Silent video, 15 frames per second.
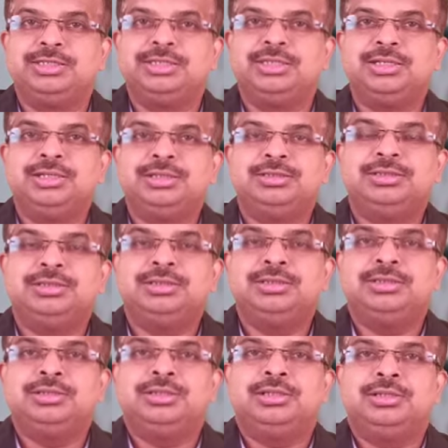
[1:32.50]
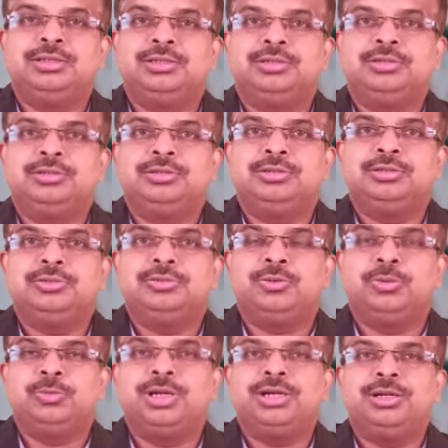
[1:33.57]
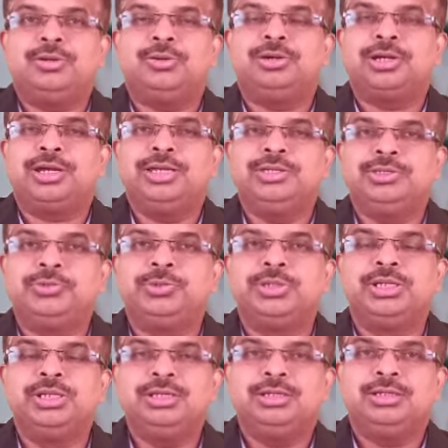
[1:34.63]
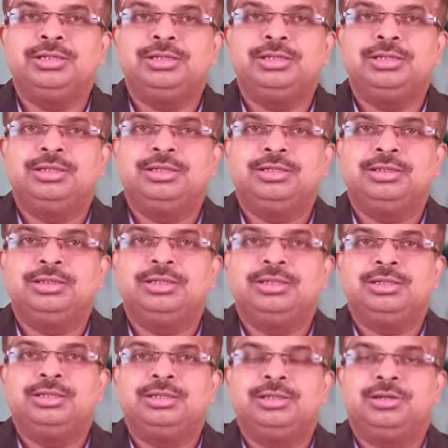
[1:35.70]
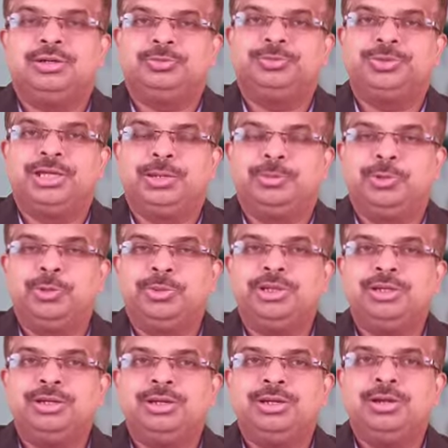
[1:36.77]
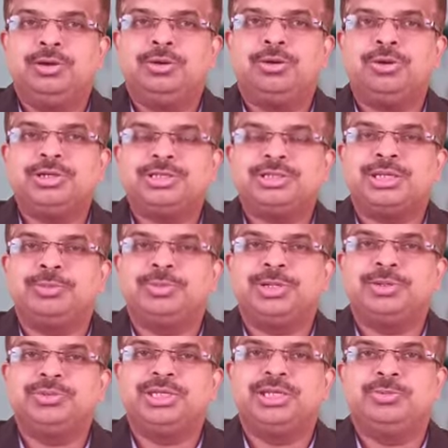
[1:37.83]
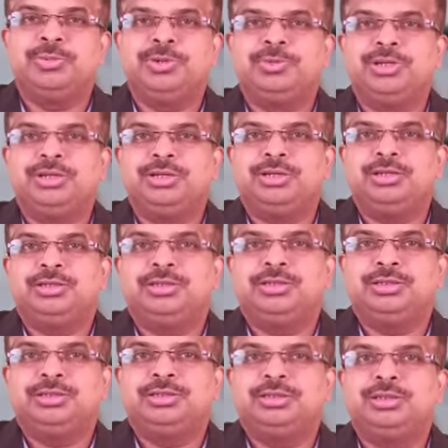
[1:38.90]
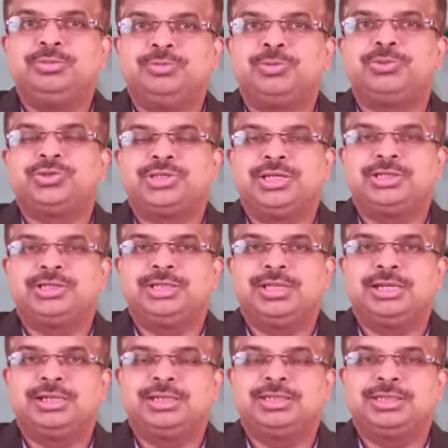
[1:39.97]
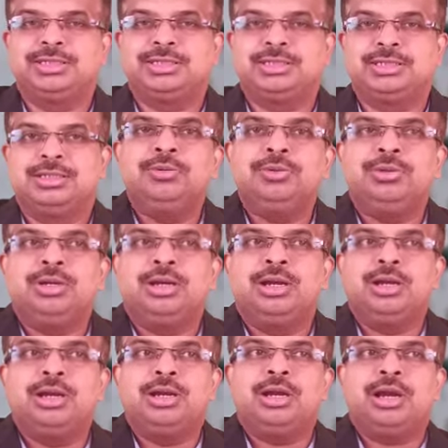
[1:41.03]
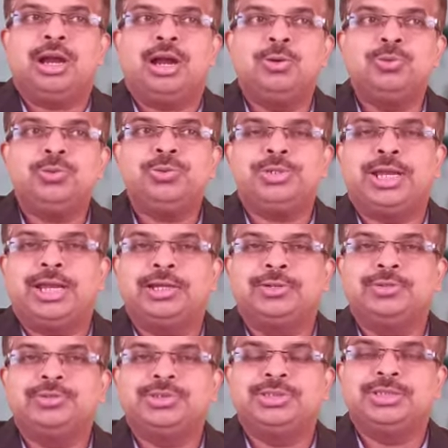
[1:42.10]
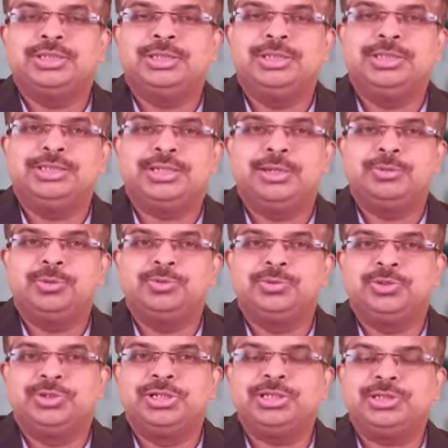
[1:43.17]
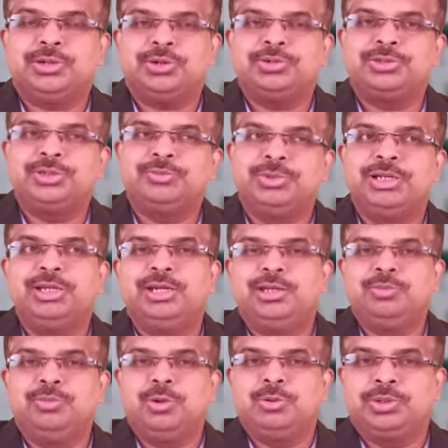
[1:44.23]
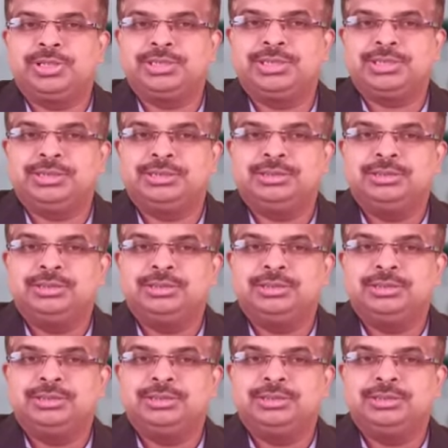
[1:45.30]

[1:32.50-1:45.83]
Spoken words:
is the trauma or injury of the abdomen, or sometimes it may be the post-surgical cases. How to diagnose this type of jaundice or the biliary blockage?